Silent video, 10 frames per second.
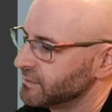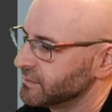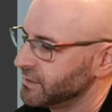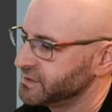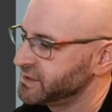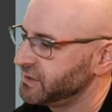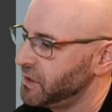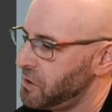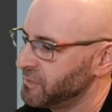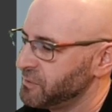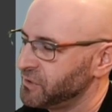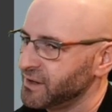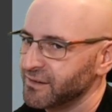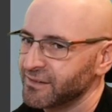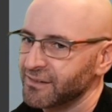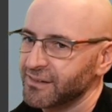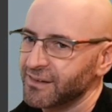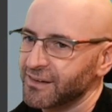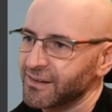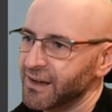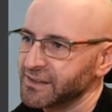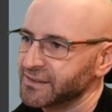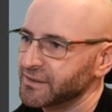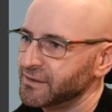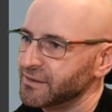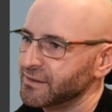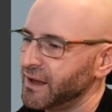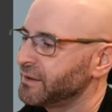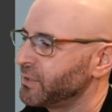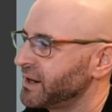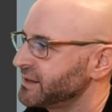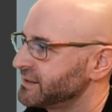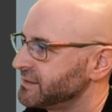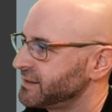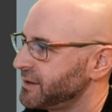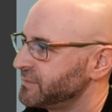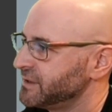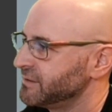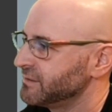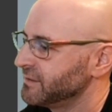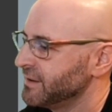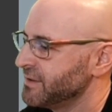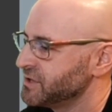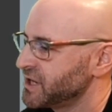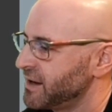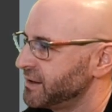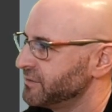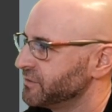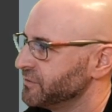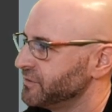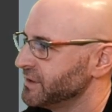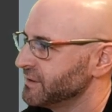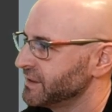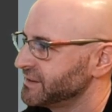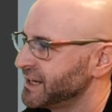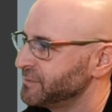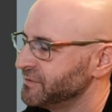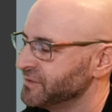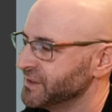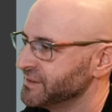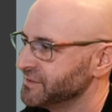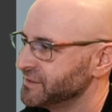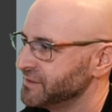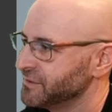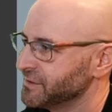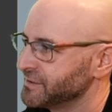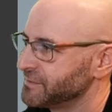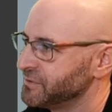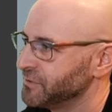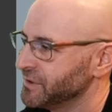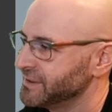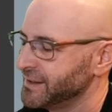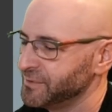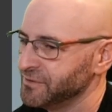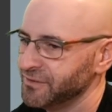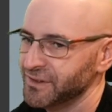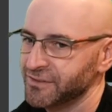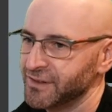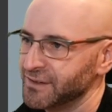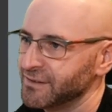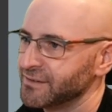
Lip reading: I just have a long memory. When I typed in the shout out for Finn, I typed in Finn Sifty first before I typed in Finn is fine.